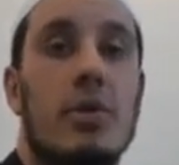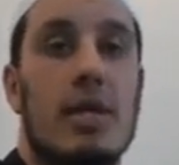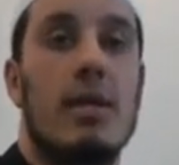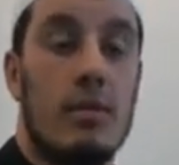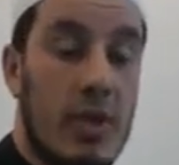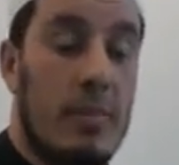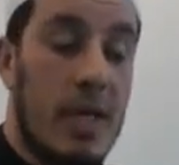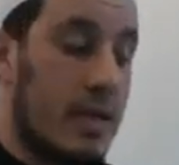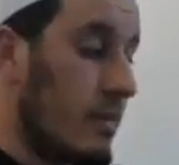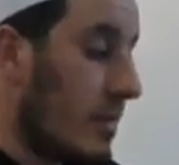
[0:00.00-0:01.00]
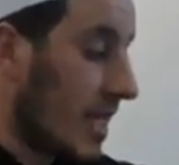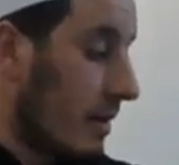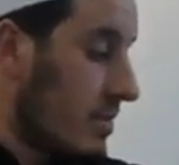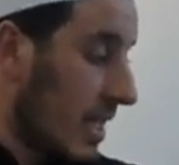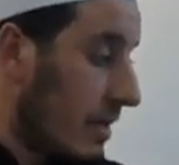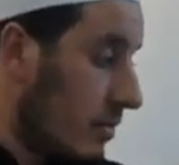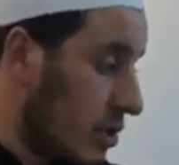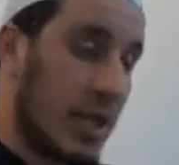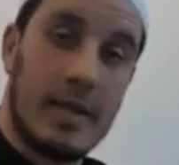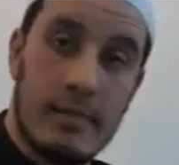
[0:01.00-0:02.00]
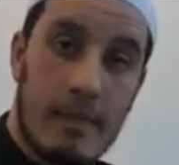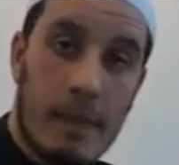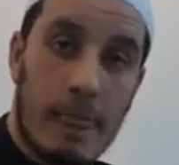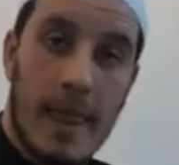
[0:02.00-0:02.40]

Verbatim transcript: Muslim, when a person becomes a Muslim,